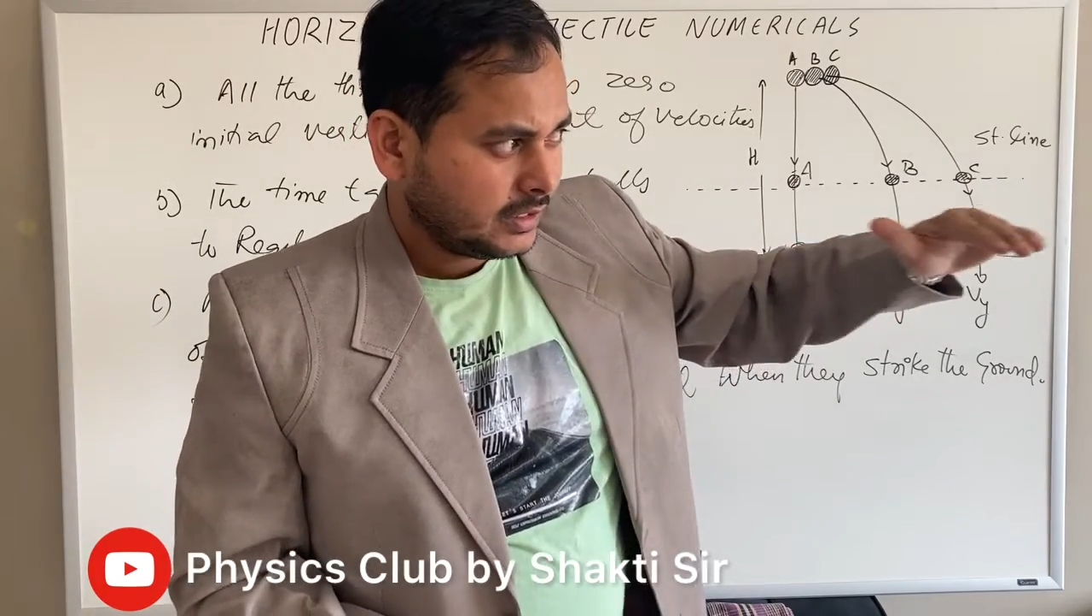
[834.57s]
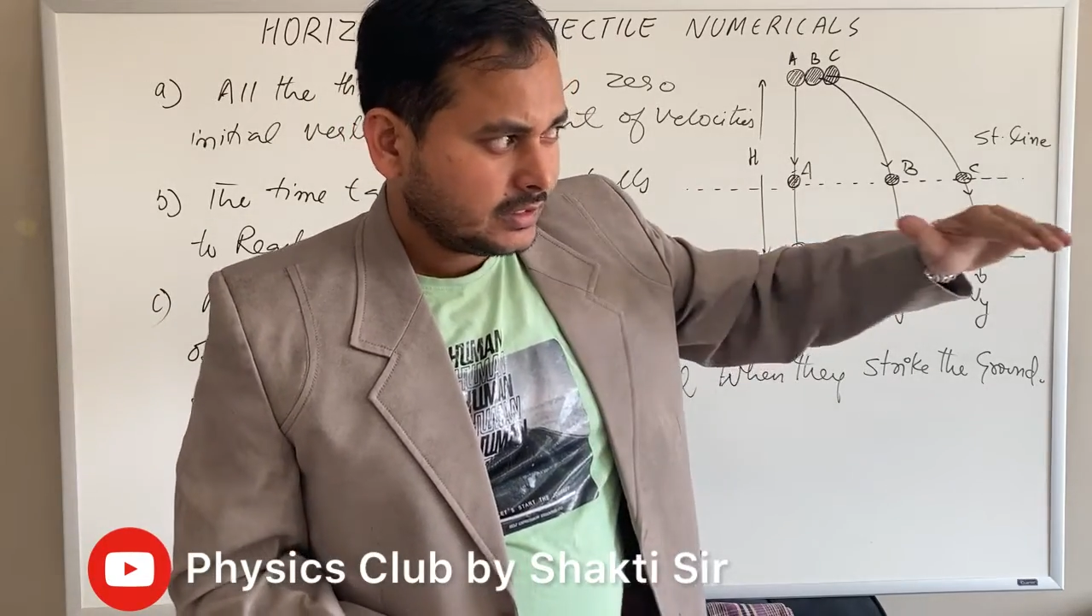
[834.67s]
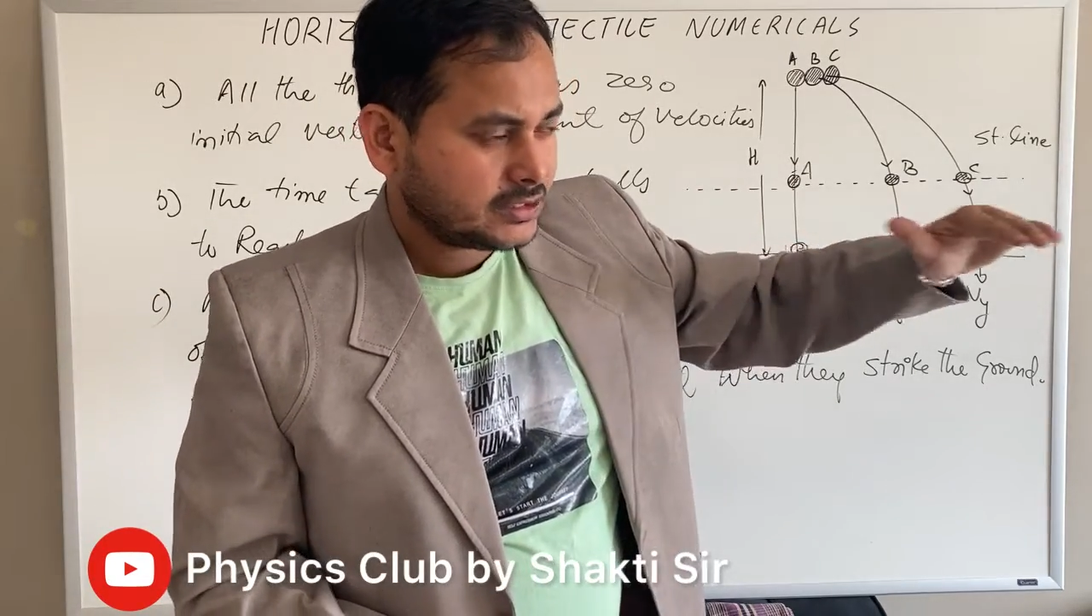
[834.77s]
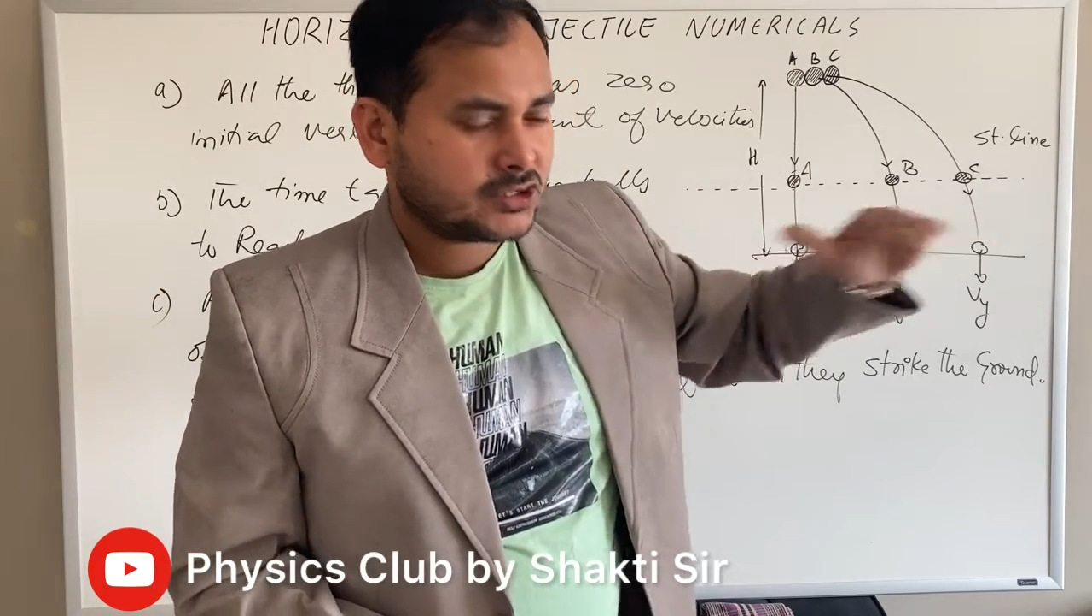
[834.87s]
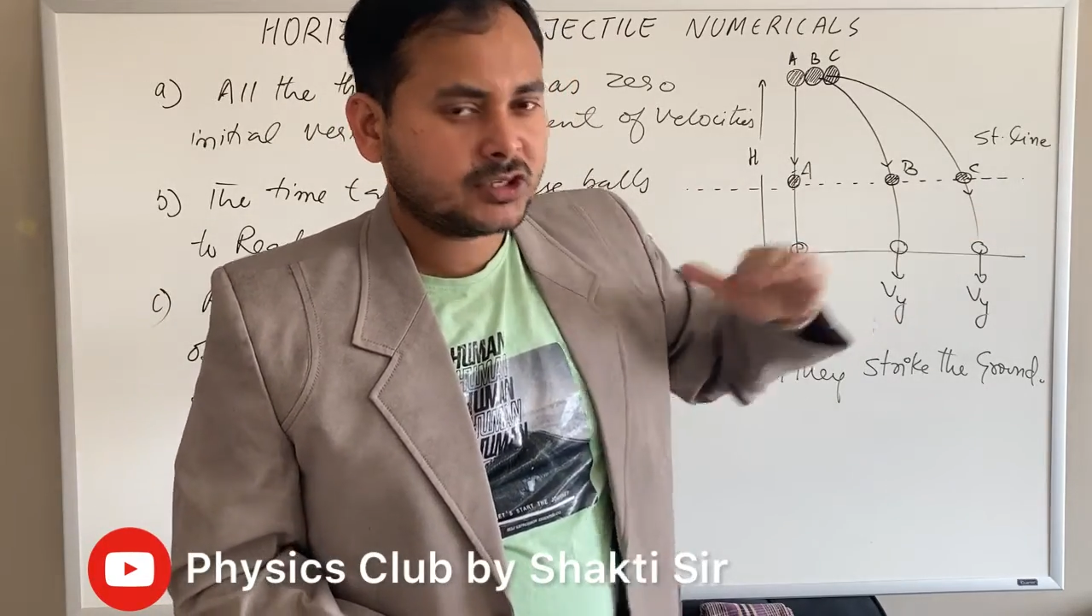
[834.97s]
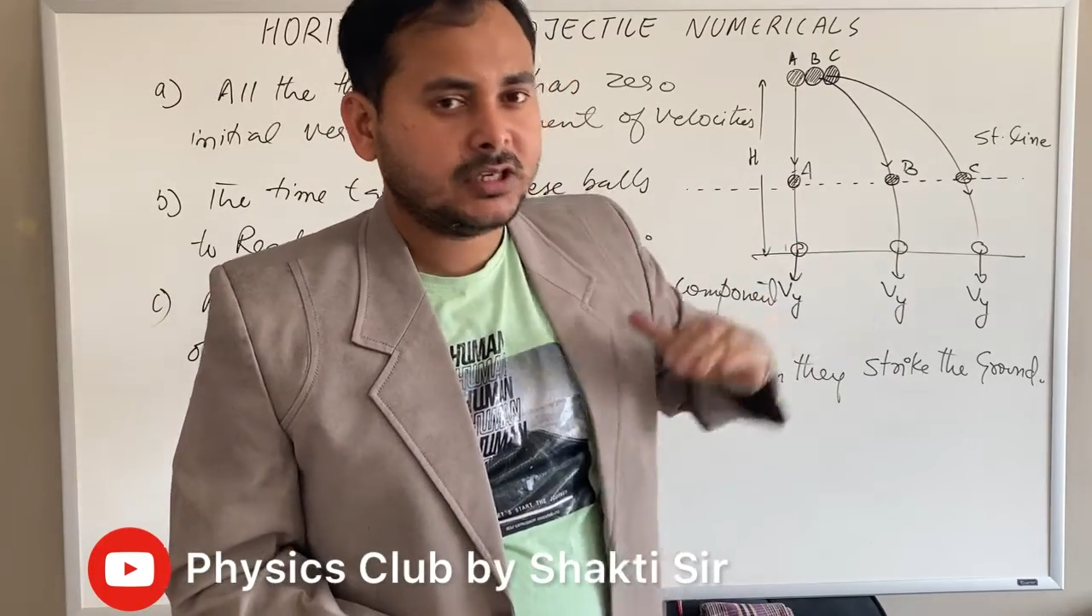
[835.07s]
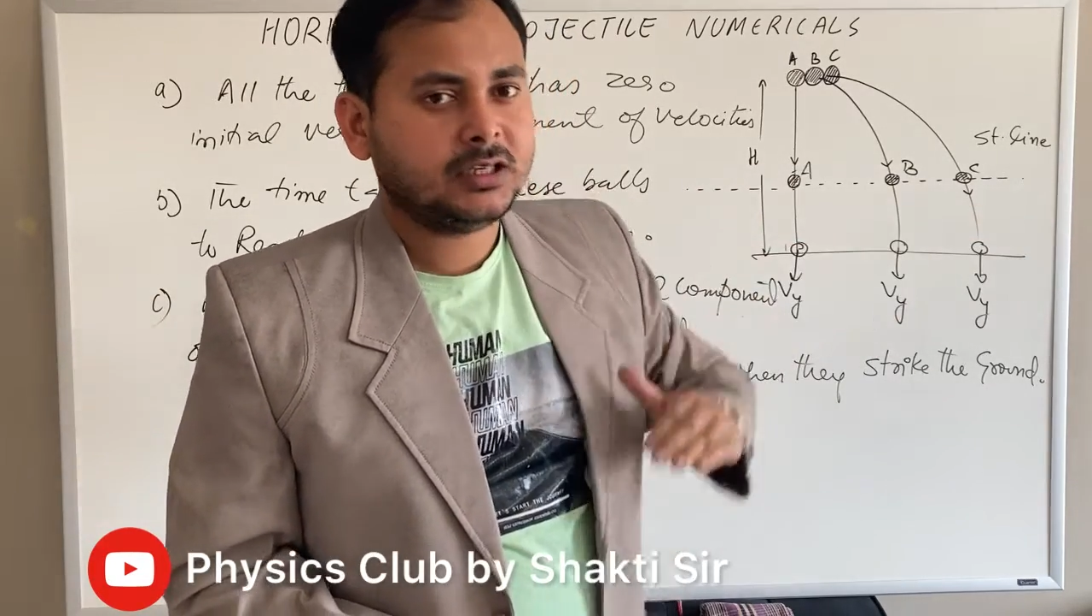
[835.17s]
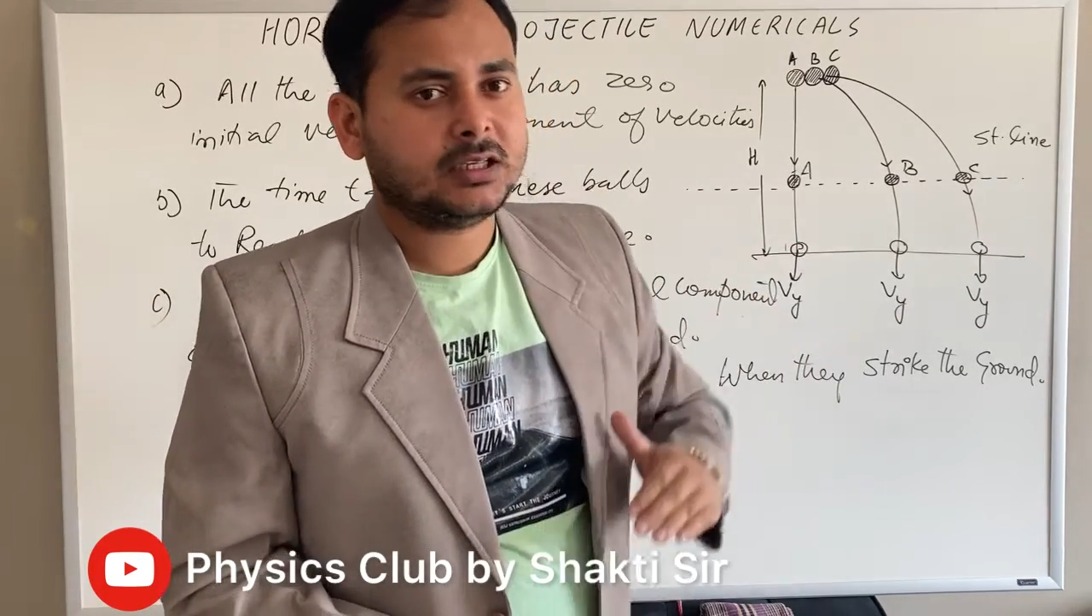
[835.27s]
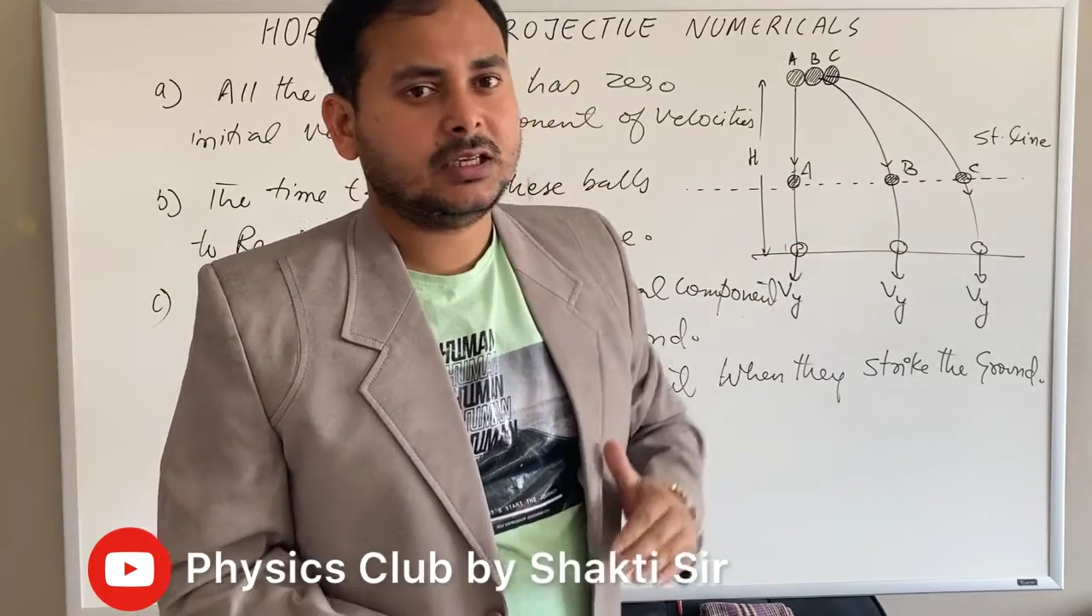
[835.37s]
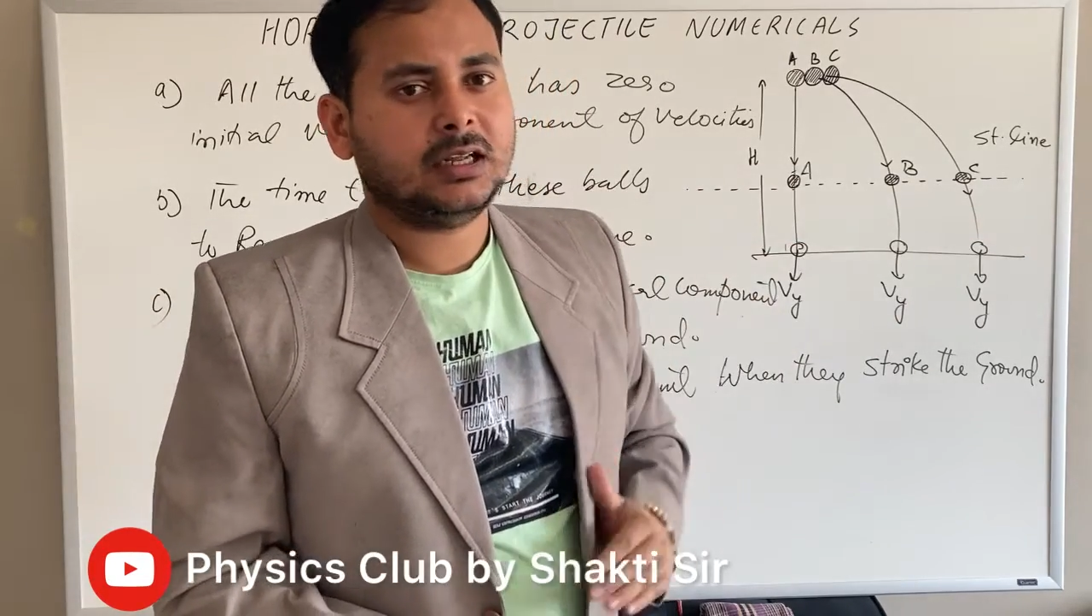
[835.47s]

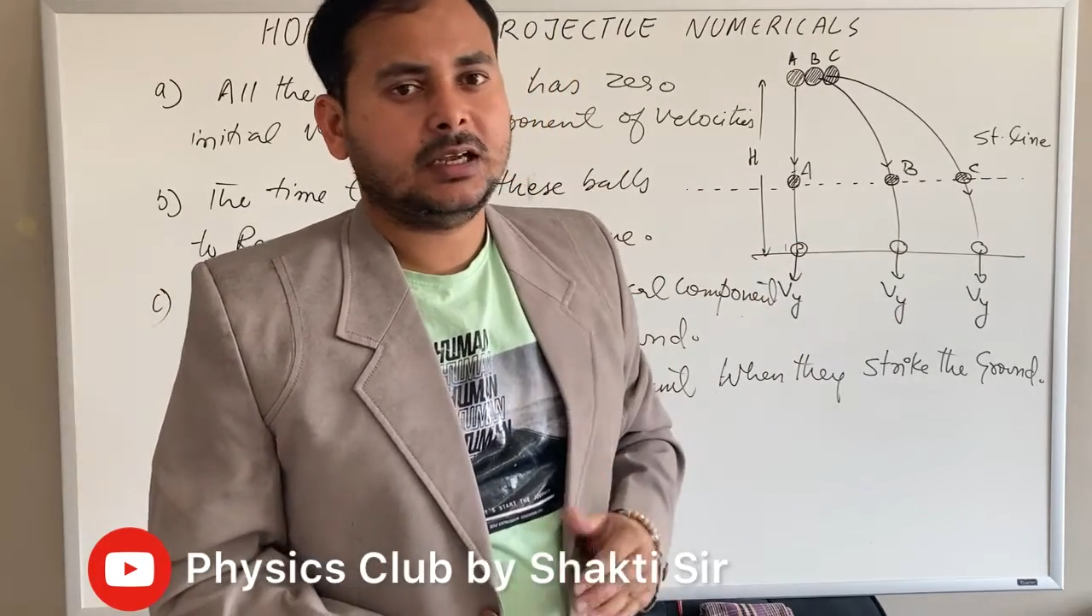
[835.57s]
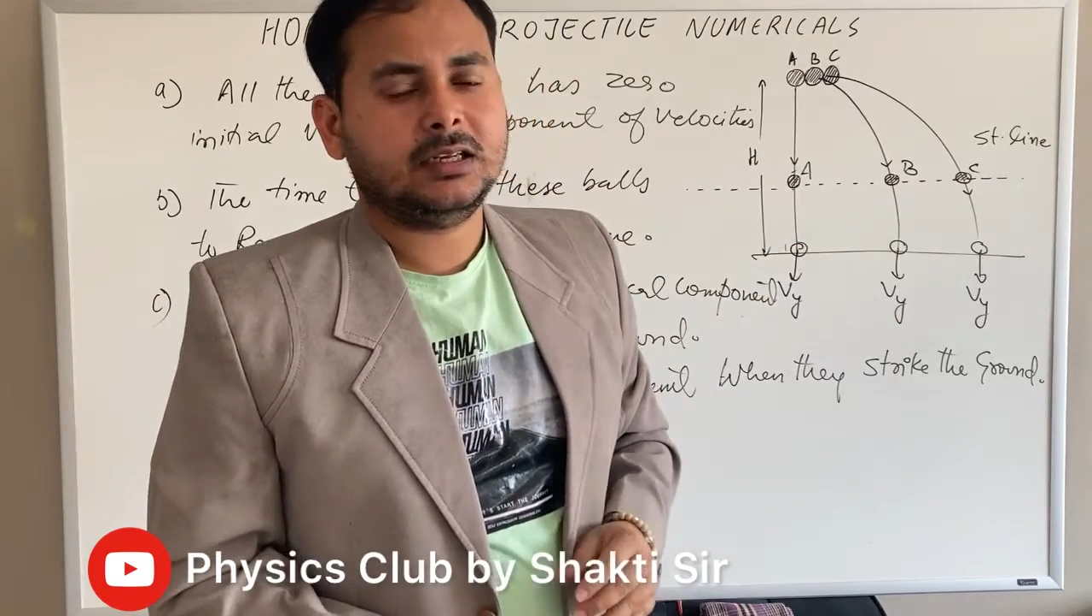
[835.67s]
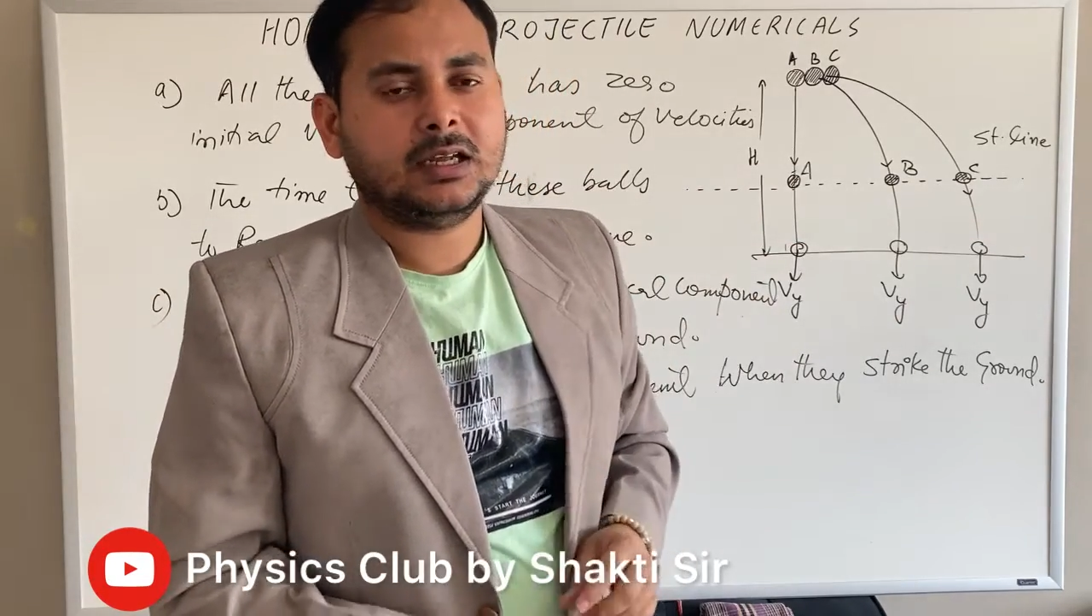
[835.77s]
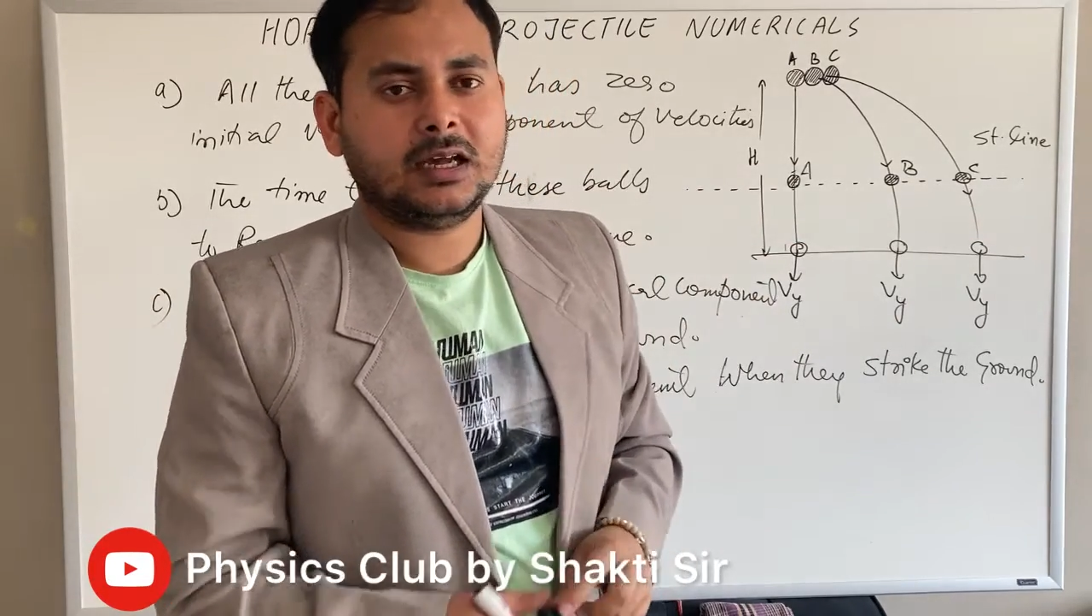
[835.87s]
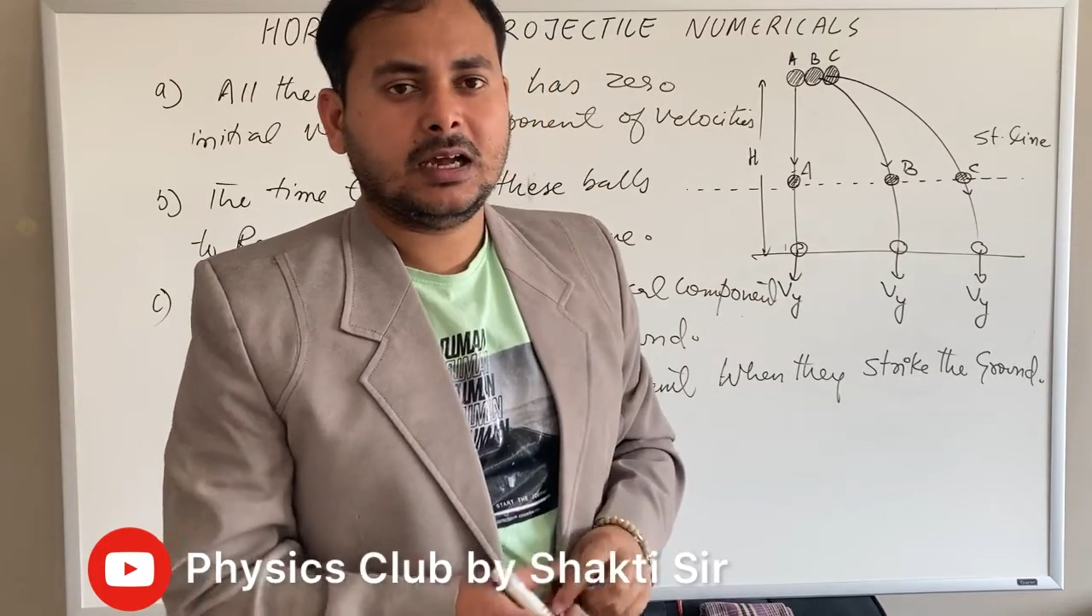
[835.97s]
straight line